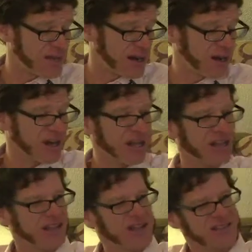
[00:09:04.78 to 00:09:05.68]

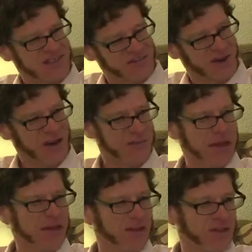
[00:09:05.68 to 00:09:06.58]
Americans,
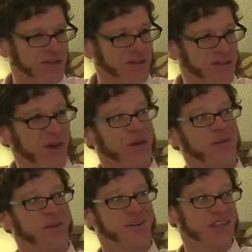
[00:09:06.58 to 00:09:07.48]
environmentalists,
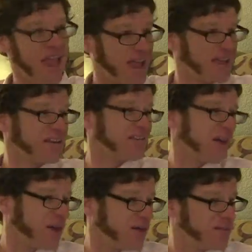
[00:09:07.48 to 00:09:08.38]
farmers, and
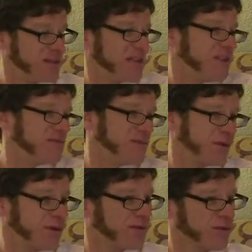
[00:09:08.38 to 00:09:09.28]
of the need
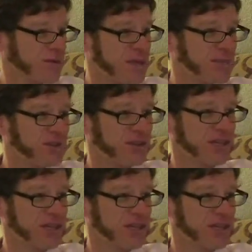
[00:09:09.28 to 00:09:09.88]
for people to